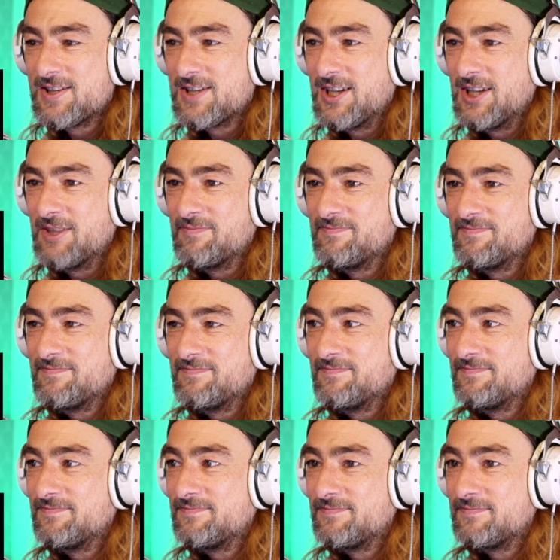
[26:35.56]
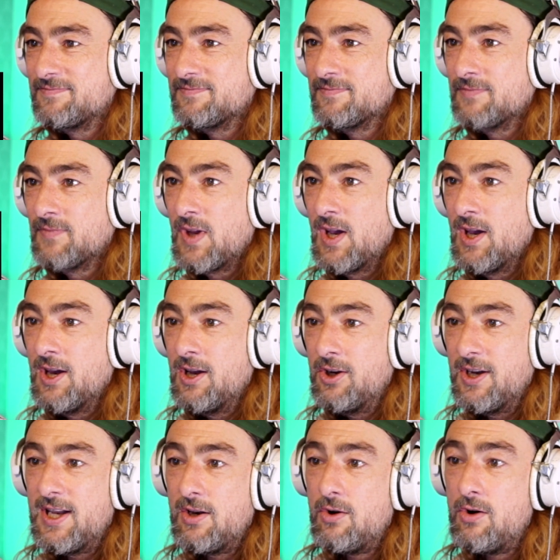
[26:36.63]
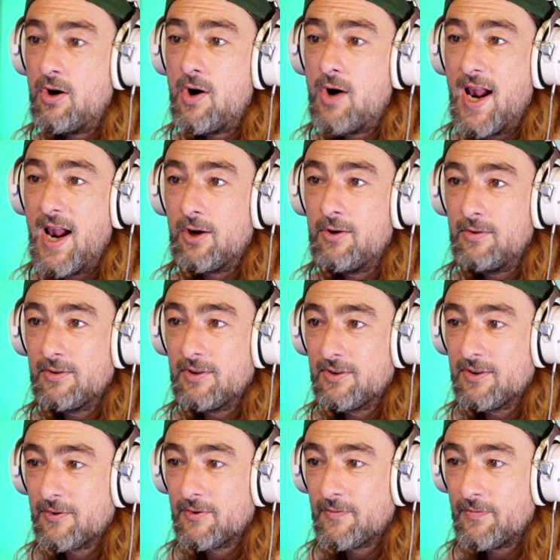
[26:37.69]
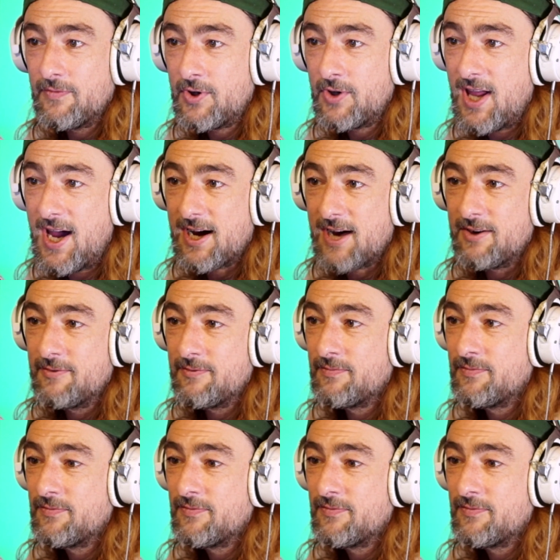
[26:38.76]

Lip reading: Doesn't it? Look, look, oh, hello. Look at that.